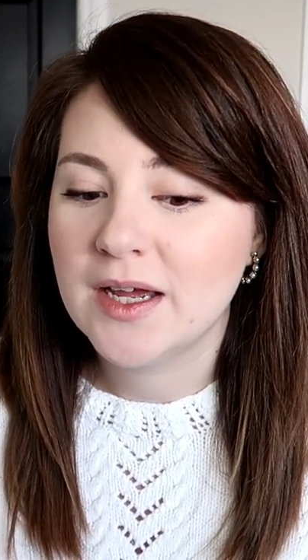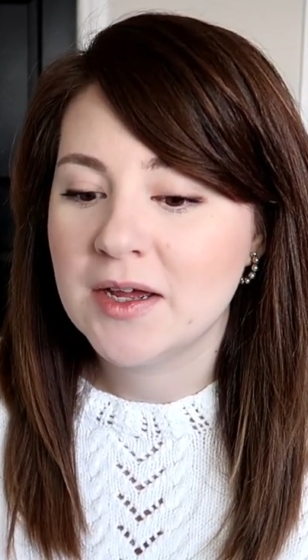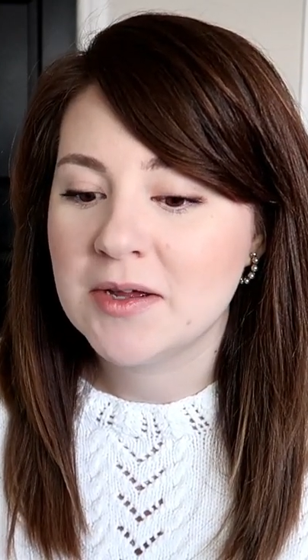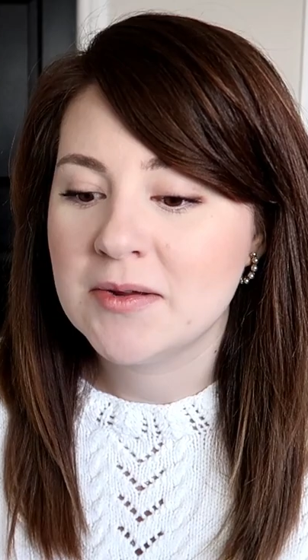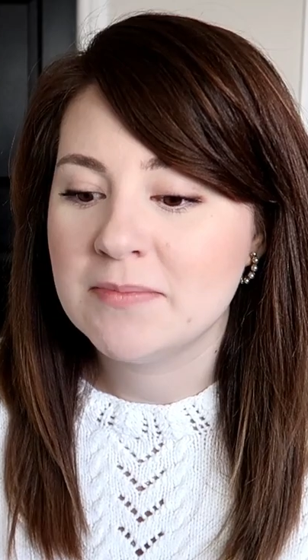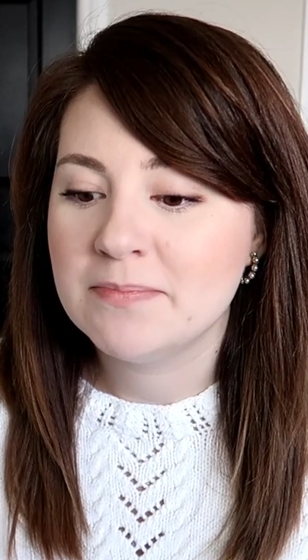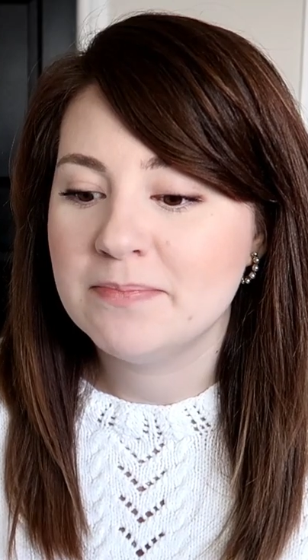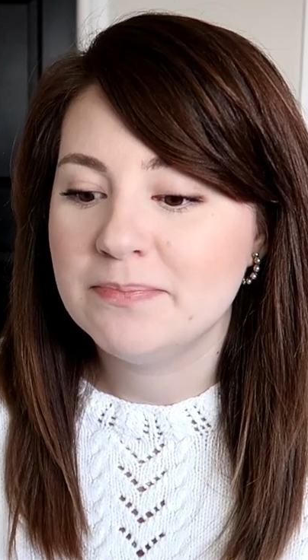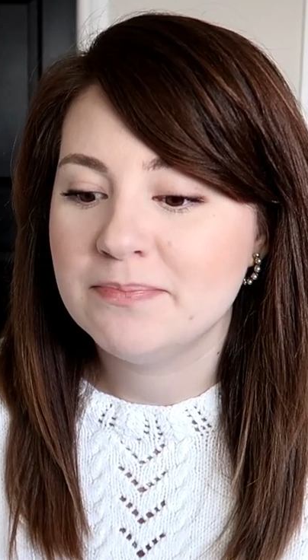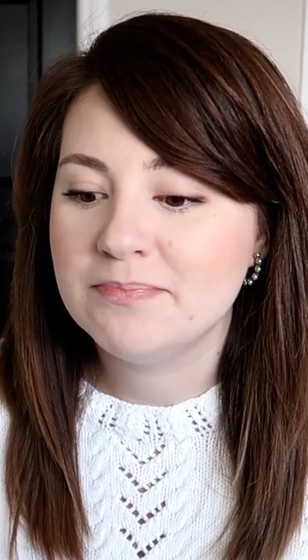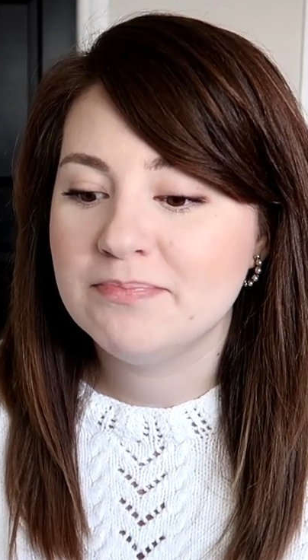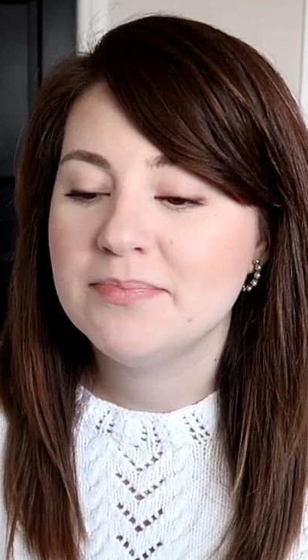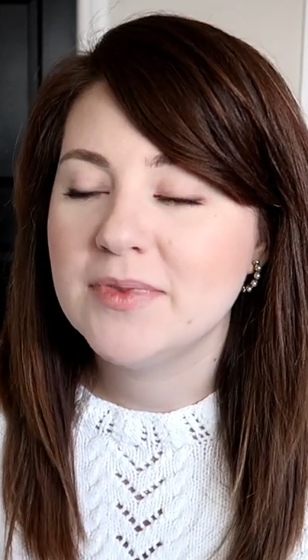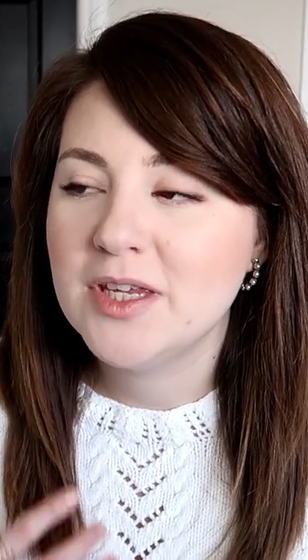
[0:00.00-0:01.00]

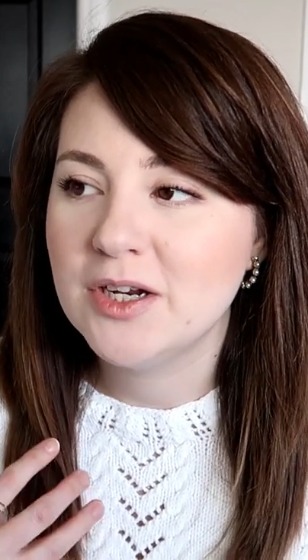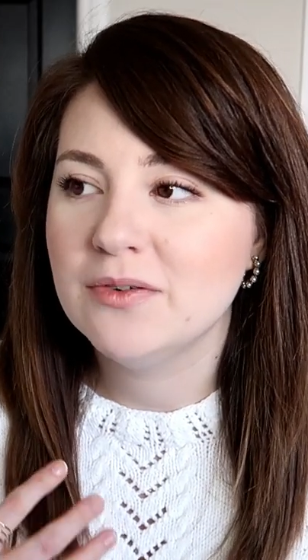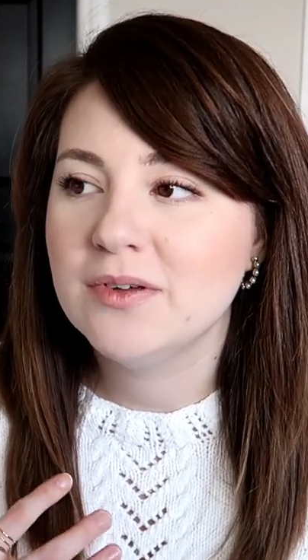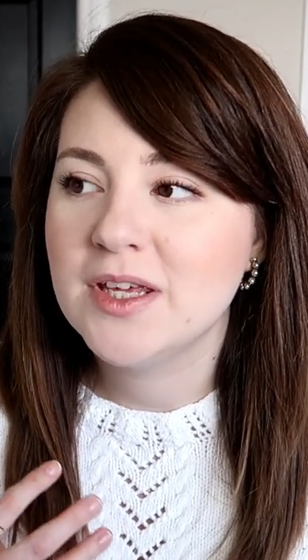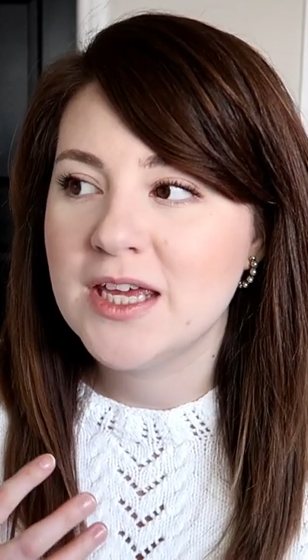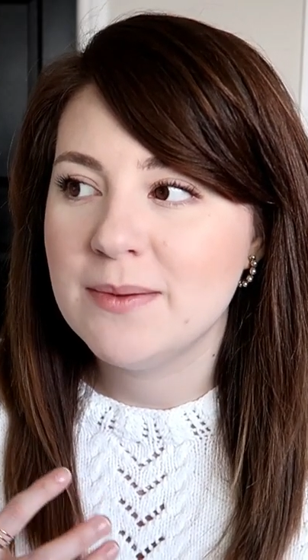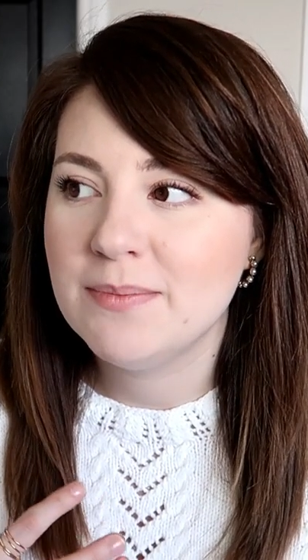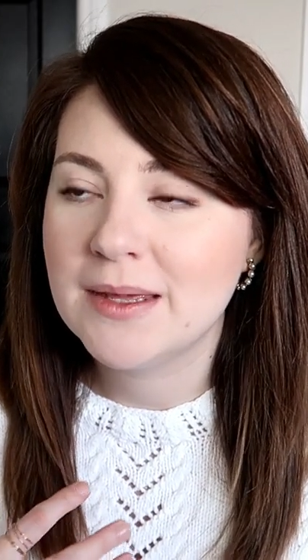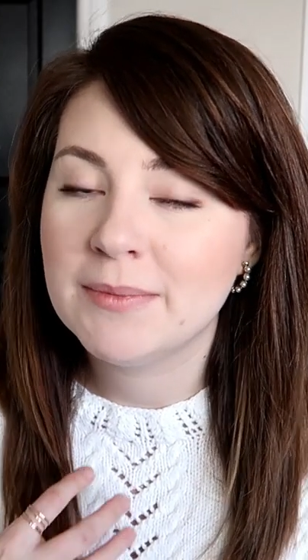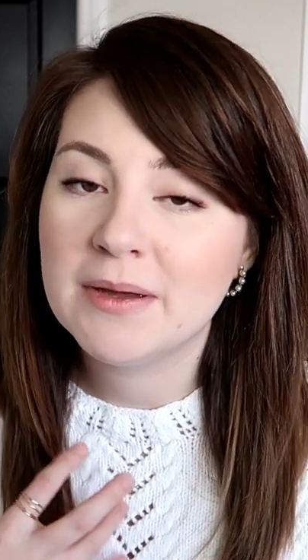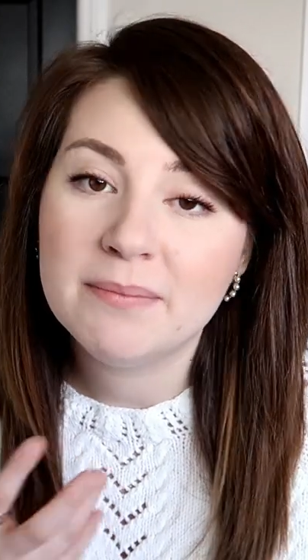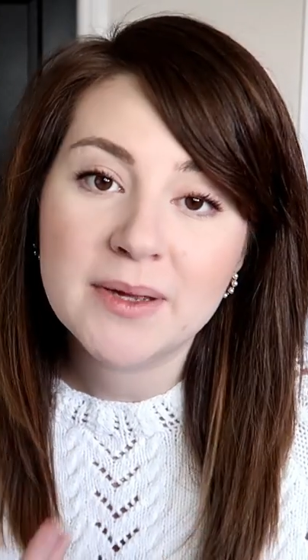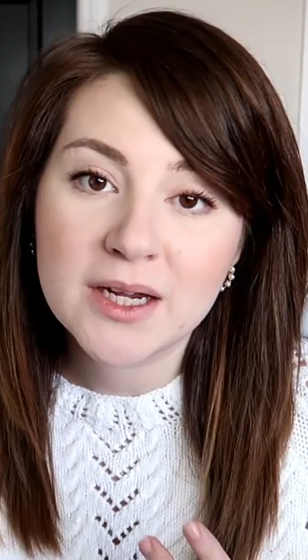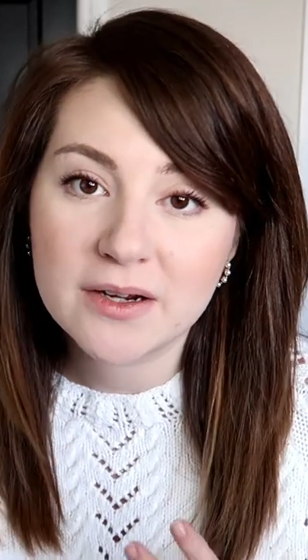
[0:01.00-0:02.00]
um, you know, keep them
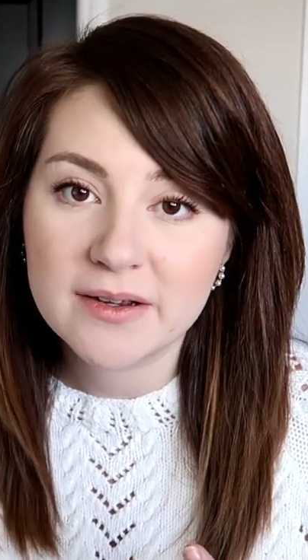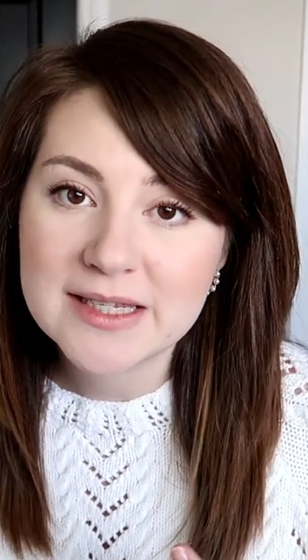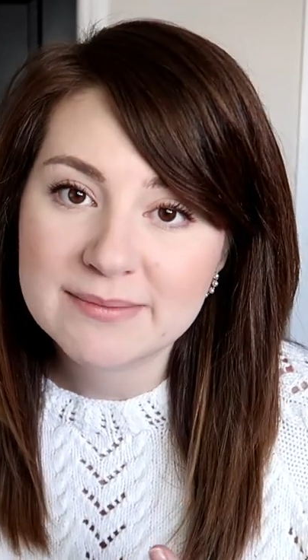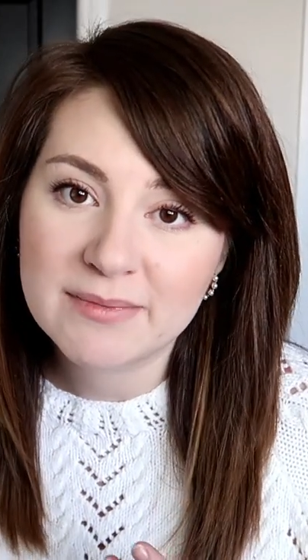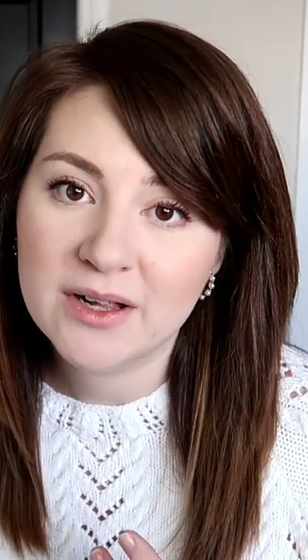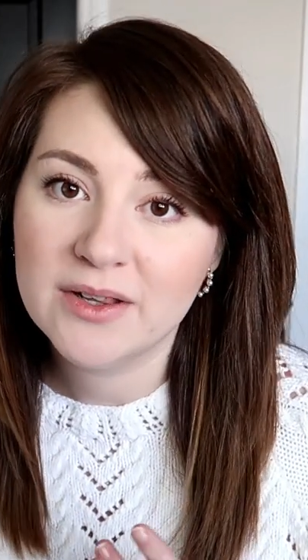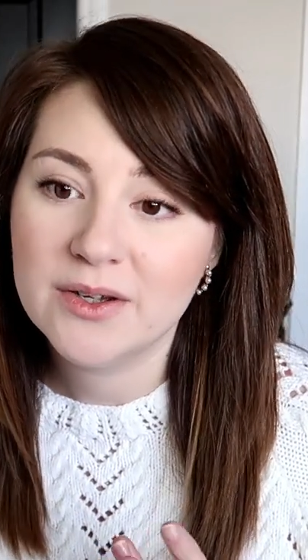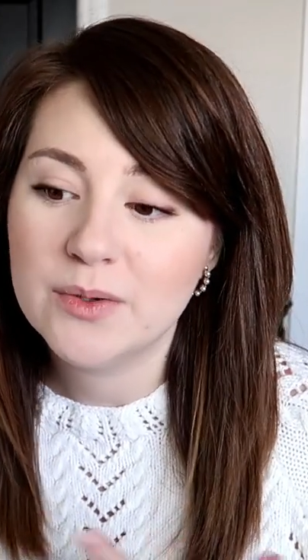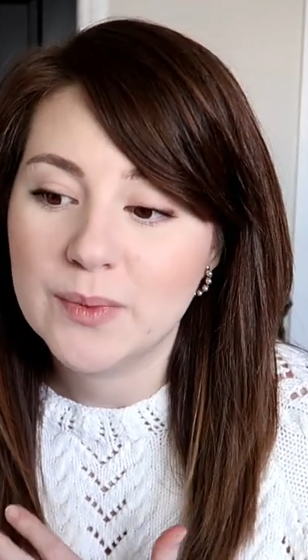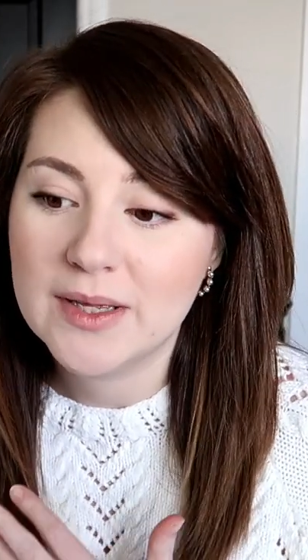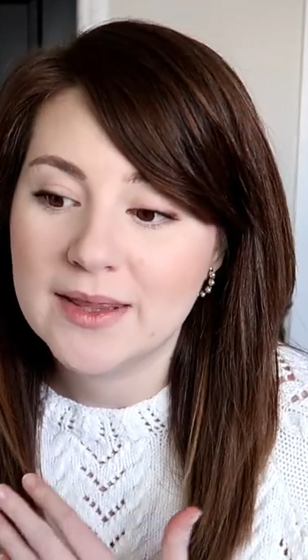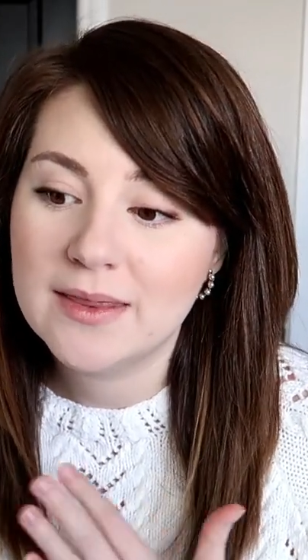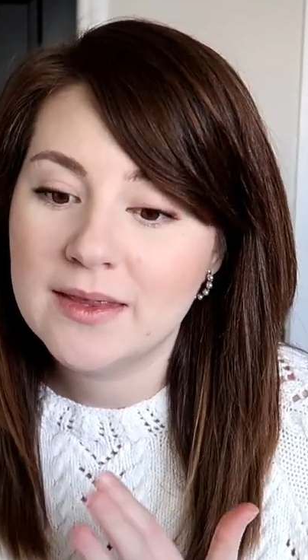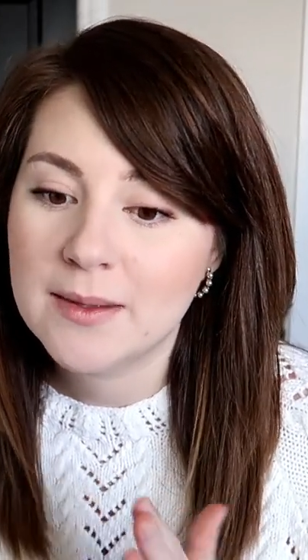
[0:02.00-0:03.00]
appearing smaller
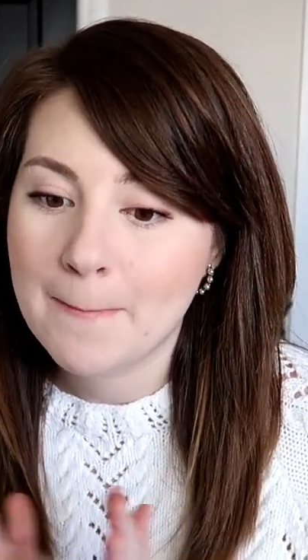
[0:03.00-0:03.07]
with